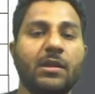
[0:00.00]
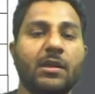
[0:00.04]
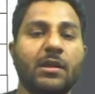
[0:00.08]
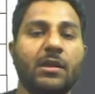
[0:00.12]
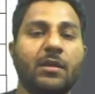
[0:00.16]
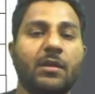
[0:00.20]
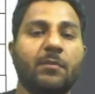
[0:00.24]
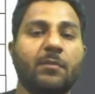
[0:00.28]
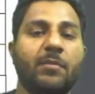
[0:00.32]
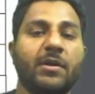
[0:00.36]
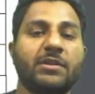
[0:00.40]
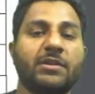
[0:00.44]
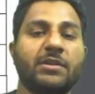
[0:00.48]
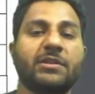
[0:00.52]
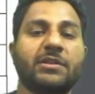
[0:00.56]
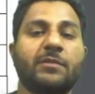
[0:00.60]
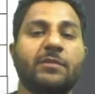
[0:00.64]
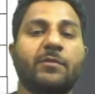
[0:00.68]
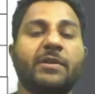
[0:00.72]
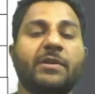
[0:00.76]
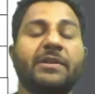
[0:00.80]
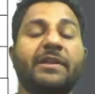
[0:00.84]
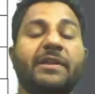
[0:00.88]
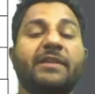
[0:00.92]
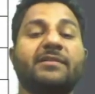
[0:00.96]
Person
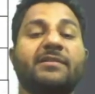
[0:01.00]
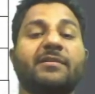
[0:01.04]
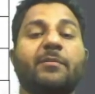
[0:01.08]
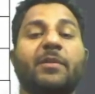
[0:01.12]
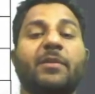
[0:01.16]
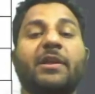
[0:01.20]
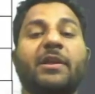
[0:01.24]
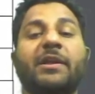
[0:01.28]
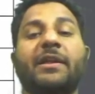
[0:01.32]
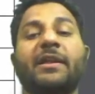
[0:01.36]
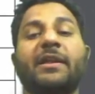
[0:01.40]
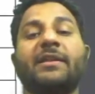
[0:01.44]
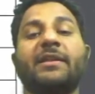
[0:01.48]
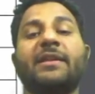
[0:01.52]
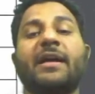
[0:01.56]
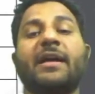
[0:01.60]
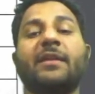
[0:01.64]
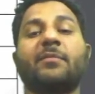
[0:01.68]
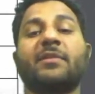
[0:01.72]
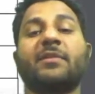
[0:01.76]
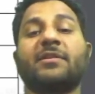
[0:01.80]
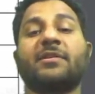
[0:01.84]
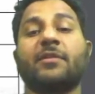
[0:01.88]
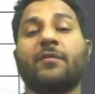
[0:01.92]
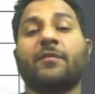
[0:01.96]
with disability, that
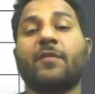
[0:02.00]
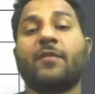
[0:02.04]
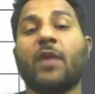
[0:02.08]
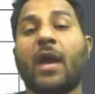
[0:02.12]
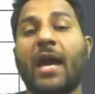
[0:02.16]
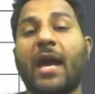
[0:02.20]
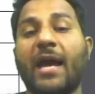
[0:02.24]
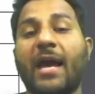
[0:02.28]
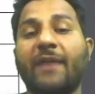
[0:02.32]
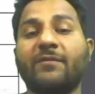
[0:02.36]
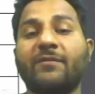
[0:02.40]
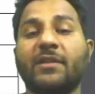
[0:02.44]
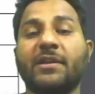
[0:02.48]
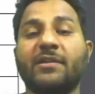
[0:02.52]
means if you have the